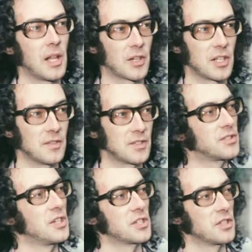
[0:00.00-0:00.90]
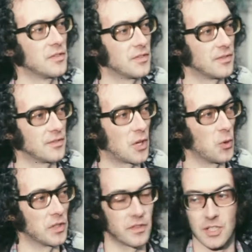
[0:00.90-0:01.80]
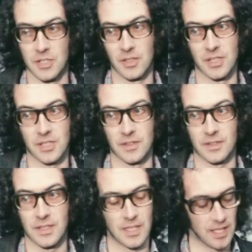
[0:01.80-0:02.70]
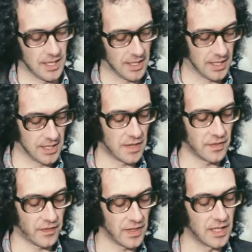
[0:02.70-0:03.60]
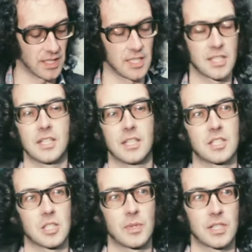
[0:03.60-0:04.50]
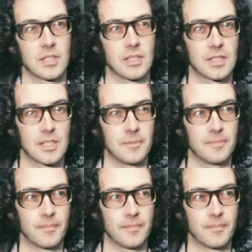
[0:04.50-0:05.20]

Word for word: Palgrave's Treasury of Golden Verse and all this stuff. Because I have a feeling, it's a sneaking suspicion that,